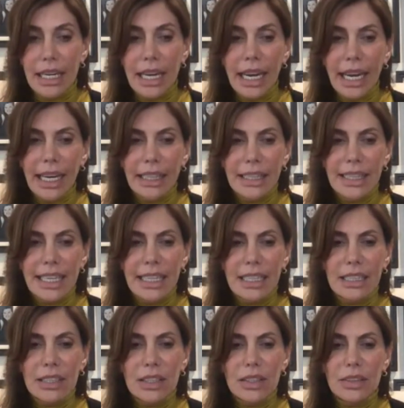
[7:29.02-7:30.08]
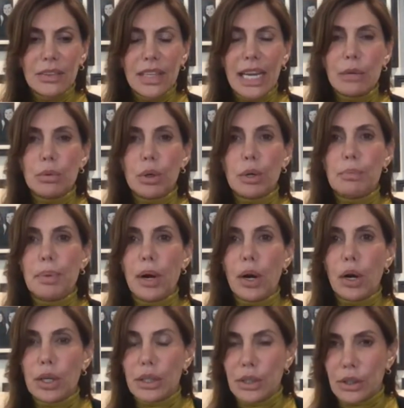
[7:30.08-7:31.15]
and that they were a
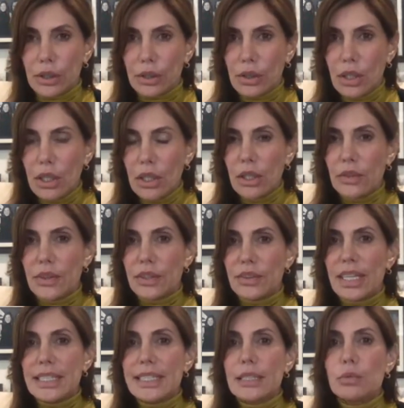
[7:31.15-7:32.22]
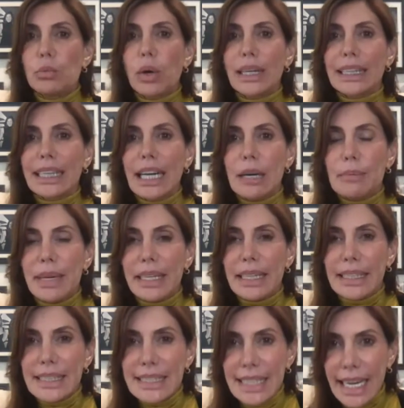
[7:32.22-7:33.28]
partner, that they didn't want to come in
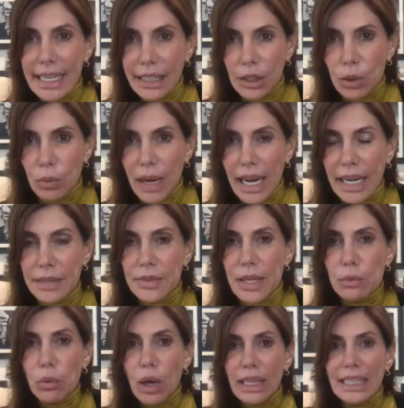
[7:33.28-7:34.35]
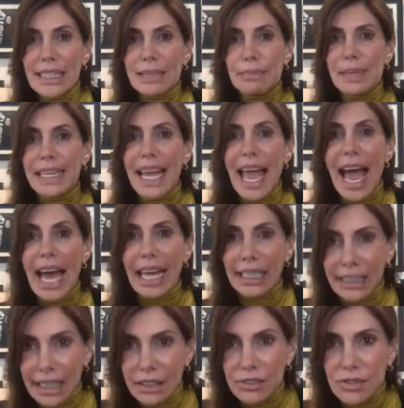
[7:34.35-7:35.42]
and take it away. They wanted to be
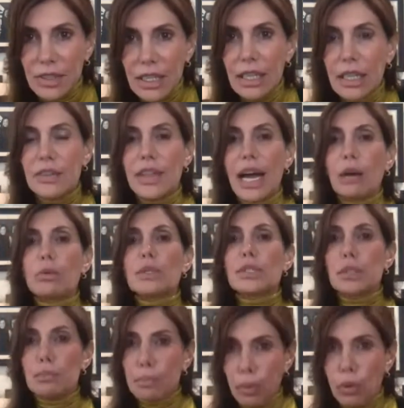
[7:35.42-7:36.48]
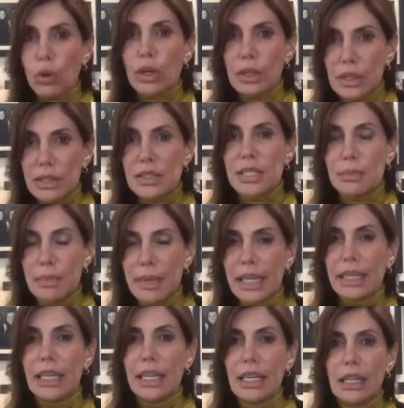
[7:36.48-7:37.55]
additive. That was important to me.
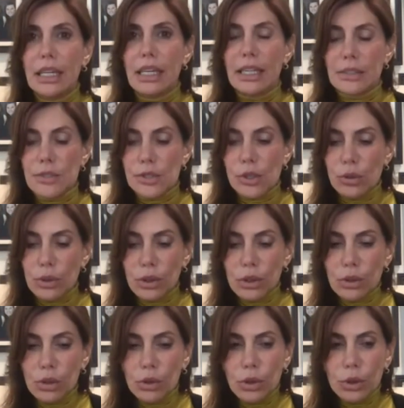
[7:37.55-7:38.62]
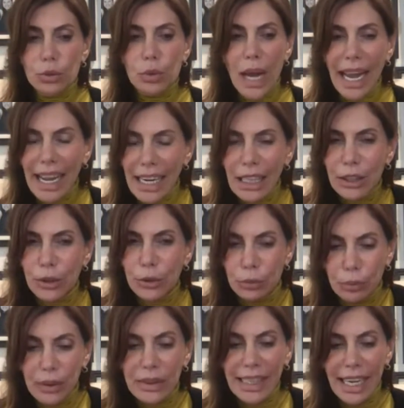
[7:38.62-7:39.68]
And so, you know, you
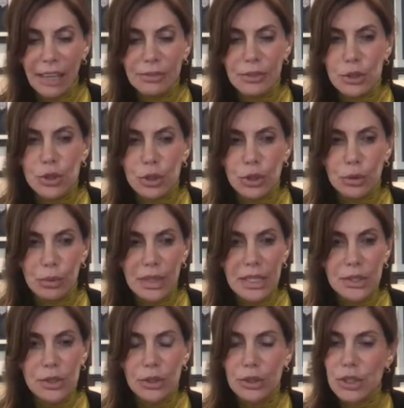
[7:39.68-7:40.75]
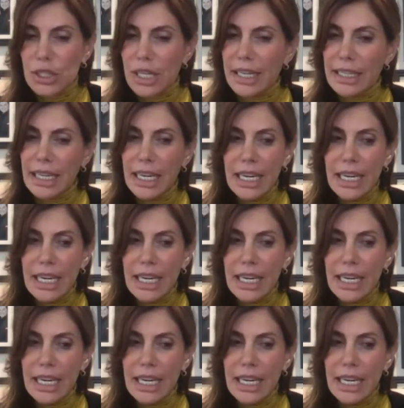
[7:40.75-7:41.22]
really have to do your research and